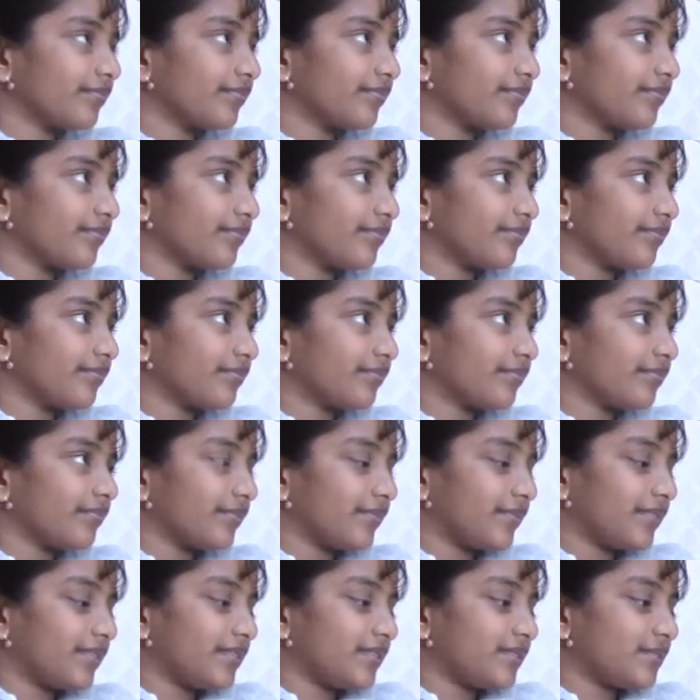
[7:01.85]

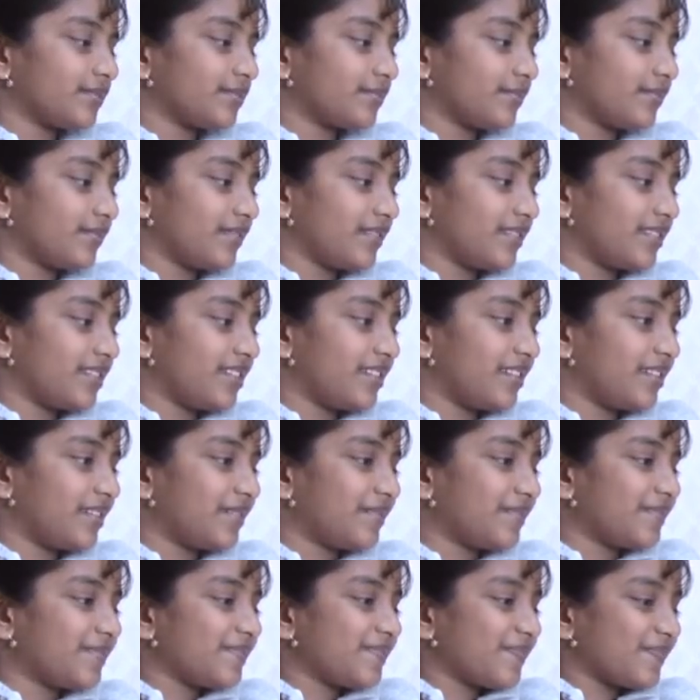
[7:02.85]

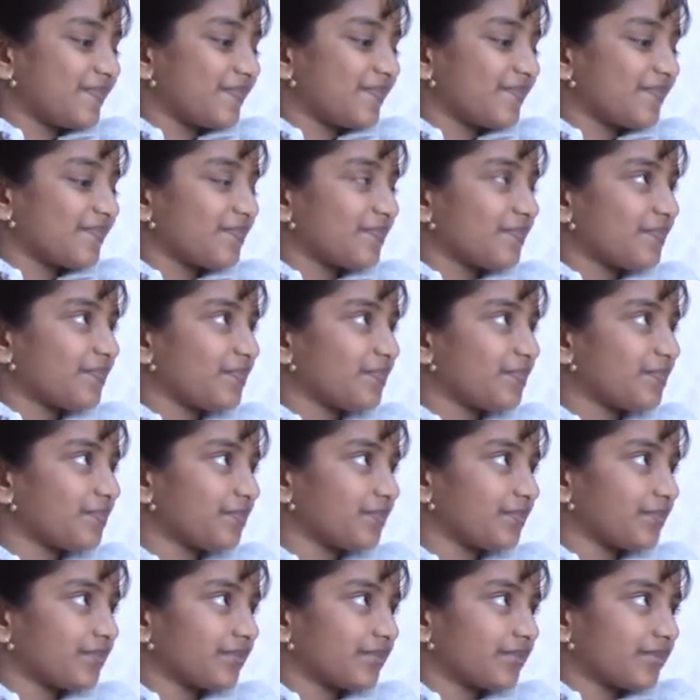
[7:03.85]

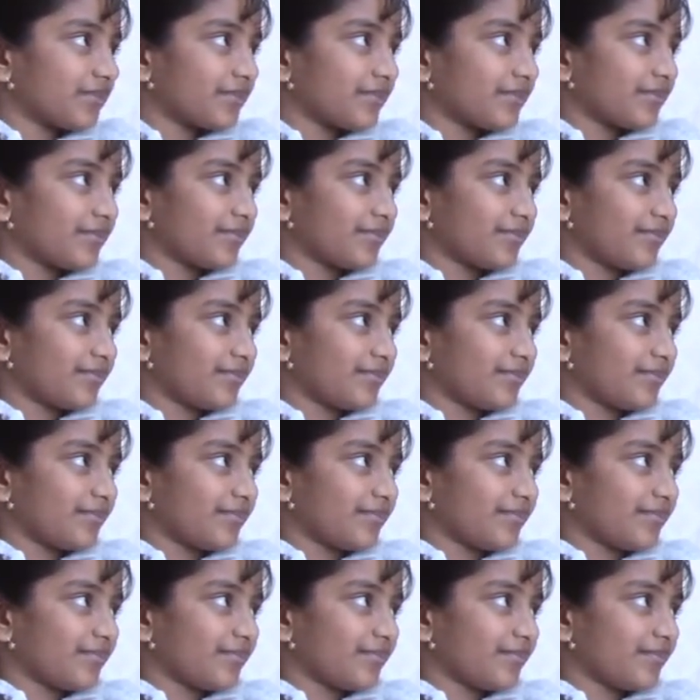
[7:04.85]

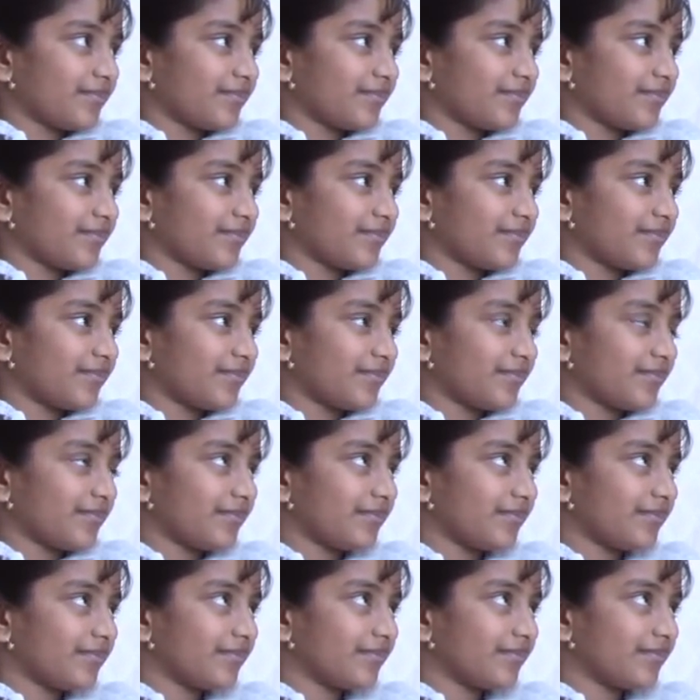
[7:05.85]

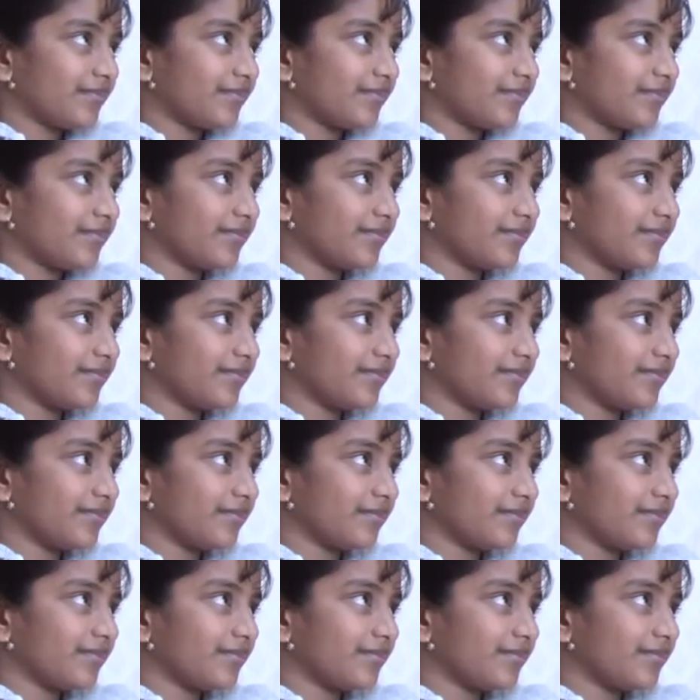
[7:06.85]

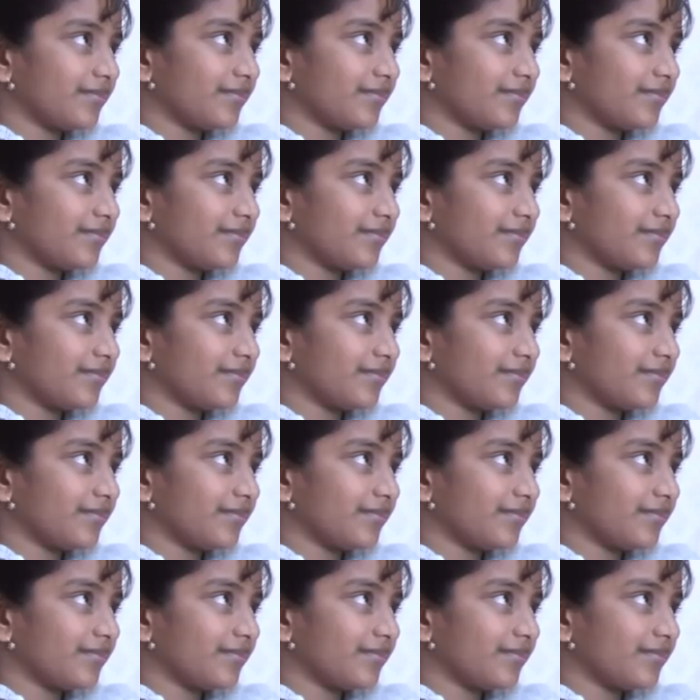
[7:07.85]
No words are spoken by the person on screen.